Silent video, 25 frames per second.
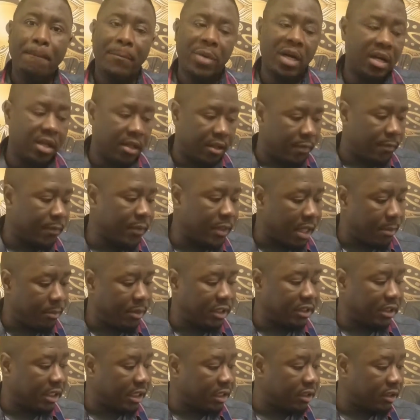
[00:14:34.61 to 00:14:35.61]
But
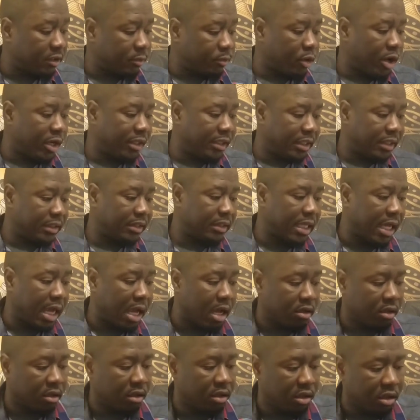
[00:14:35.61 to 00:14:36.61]
let us break this
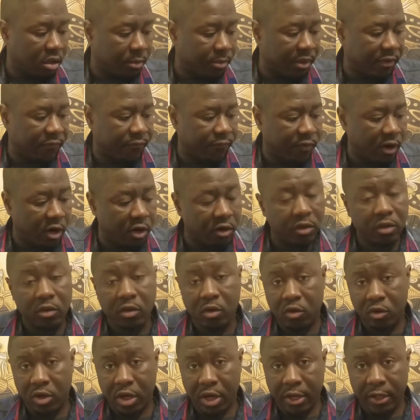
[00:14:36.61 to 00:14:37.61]
down a little bit
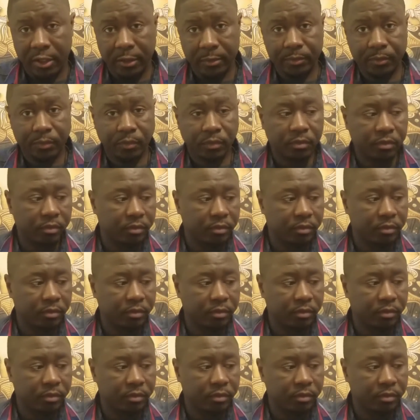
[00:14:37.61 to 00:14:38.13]
further, okay?